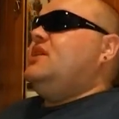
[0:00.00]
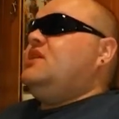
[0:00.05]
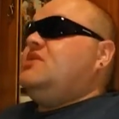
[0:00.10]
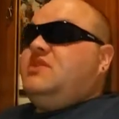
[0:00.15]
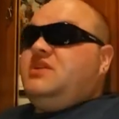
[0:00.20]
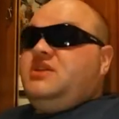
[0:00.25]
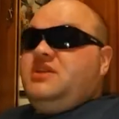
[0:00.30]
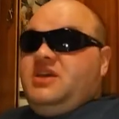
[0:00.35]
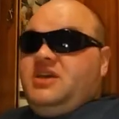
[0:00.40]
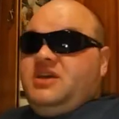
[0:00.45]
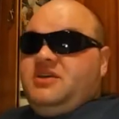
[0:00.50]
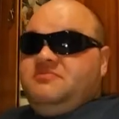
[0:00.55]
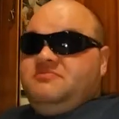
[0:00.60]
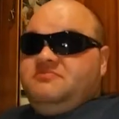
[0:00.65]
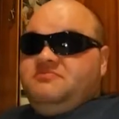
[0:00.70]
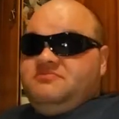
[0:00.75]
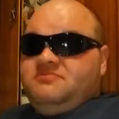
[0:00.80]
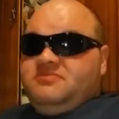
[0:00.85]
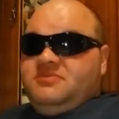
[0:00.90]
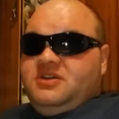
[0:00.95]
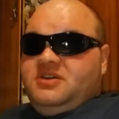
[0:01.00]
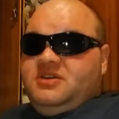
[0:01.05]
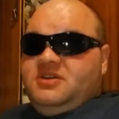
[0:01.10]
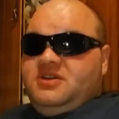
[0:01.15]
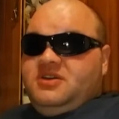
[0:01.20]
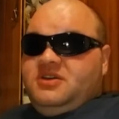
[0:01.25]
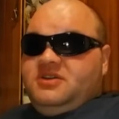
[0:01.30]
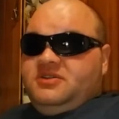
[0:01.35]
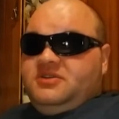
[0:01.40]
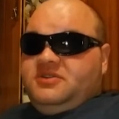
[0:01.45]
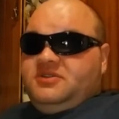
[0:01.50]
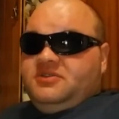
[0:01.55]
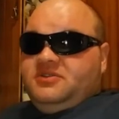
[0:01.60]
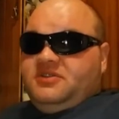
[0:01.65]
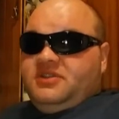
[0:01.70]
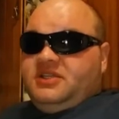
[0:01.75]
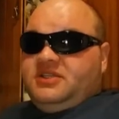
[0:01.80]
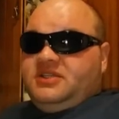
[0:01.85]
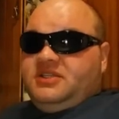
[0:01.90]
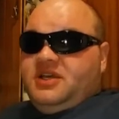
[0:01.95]
Anyway, yeah,
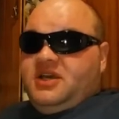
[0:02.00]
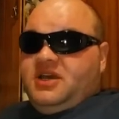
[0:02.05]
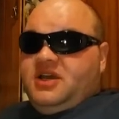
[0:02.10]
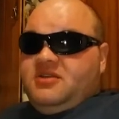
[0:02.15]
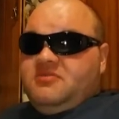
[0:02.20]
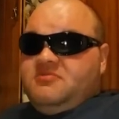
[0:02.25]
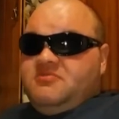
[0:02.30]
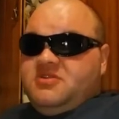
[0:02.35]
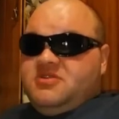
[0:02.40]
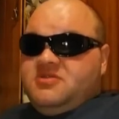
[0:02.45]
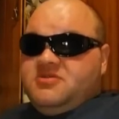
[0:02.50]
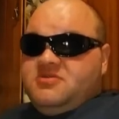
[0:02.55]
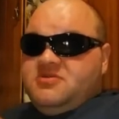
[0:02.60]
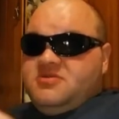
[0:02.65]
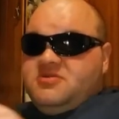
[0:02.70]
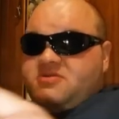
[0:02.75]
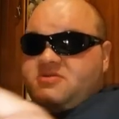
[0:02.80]
till next time,